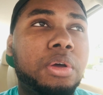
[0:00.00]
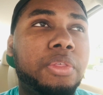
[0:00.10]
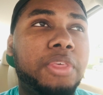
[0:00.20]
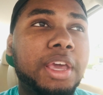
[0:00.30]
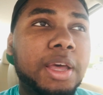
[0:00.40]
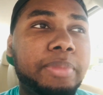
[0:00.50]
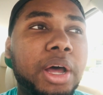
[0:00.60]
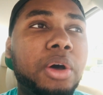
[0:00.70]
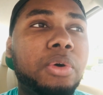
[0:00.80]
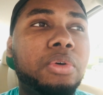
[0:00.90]
think
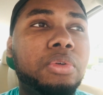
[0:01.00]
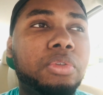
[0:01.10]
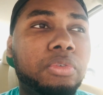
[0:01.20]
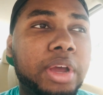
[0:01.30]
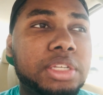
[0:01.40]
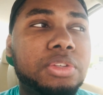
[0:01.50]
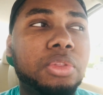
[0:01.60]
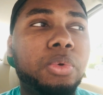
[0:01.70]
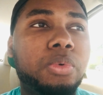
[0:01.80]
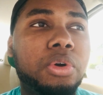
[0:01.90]
about the rest of
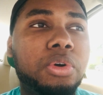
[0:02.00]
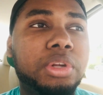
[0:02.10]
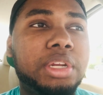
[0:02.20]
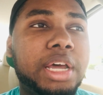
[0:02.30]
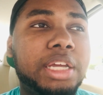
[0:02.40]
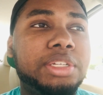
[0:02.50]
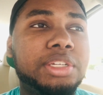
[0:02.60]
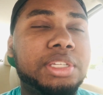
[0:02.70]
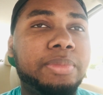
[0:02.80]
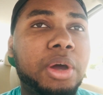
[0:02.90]
the world, and not
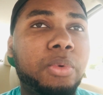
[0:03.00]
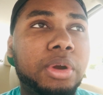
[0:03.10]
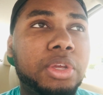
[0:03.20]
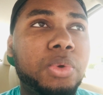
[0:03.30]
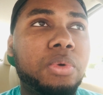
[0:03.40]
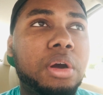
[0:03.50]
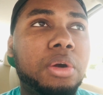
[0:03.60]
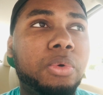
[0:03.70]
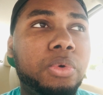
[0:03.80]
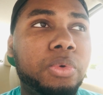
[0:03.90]
just about where you
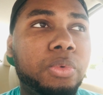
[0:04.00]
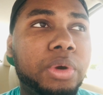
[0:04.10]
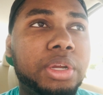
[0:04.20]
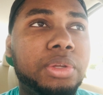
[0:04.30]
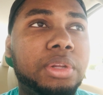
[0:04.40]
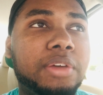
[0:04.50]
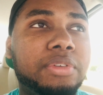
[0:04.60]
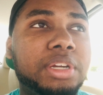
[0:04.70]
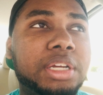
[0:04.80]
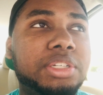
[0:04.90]
are, where you live,
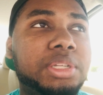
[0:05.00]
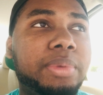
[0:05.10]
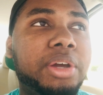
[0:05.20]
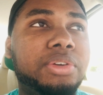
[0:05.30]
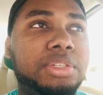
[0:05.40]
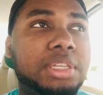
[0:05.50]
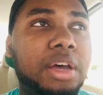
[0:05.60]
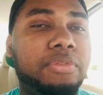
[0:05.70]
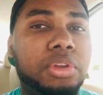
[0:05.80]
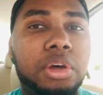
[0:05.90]
and not just about
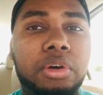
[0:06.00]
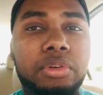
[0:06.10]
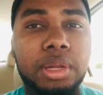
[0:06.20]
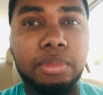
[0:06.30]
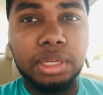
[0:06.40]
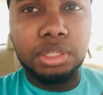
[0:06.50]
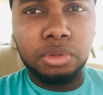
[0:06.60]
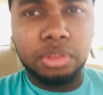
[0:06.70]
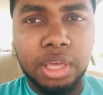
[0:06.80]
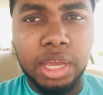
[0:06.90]
yourself. You know, it really makes
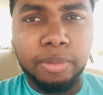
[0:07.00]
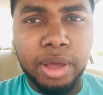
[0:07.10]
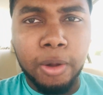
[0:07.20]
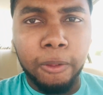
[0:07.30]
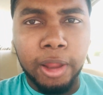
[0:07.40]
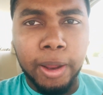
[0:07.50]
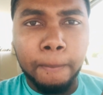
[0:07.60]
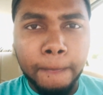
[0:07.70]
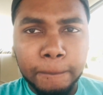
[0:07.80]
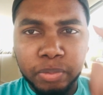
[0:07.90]
you think about, like,
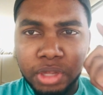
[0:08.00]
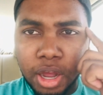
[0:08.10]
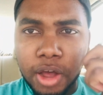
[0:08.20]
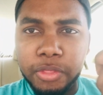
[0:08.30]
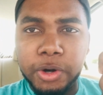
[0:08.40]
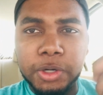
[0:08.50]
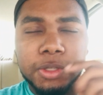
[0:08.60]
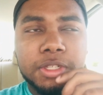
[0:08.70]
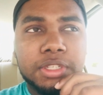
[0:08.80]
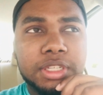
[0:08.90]

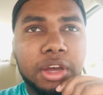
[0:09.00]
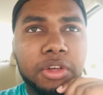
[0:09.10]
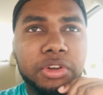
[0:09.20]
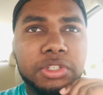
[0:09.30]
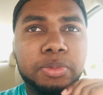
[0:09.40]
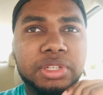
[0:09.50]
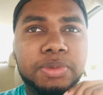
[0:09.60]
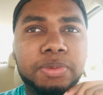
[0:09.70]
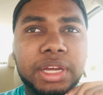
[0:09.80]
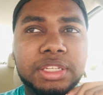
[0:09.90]
others'
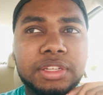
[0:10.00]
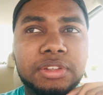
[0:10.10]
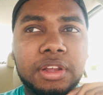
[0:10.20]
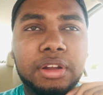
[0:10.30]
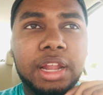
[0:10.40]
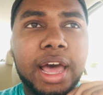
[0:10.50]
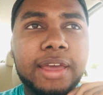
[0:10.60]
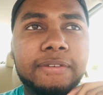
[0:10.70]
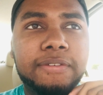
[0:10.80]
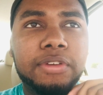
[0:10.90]
perspectives on
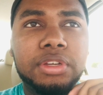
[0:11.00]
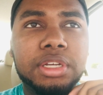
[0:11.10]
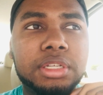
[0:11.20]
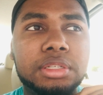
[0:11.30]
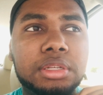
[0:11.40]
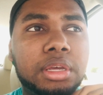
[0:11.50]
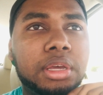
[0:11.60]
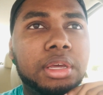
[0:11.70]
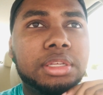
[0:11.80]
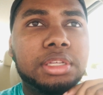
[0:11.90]
life, and just
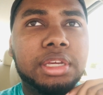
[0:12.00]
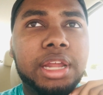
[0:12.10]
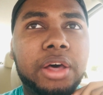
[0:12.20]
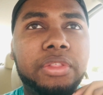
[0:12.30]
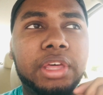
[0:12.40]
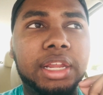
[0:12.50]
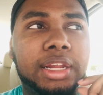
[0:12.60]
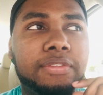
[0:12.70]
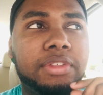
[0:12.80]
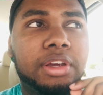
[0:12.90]
seeing how they
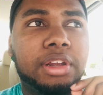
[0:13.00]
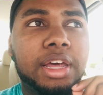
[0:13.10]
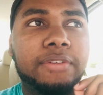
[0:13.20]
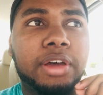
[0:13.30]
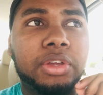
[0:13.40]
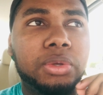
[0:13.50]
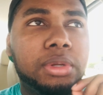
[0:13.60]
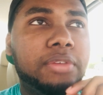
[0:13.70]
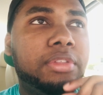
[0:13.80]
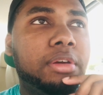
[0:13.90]
live their life, how you
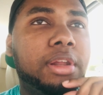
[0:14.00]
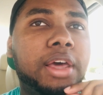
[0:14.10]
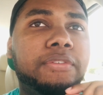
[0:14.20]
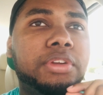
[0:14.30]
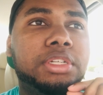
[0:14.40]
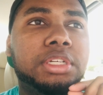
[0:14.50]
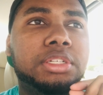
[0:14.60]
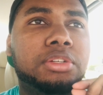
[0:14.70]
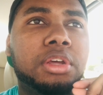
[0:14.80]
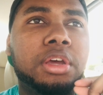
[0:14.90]
live their life. And it's
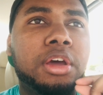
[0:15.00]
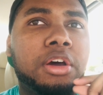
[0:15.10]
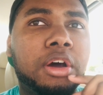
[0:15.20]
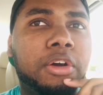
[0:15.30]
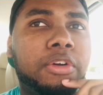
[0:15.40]
just a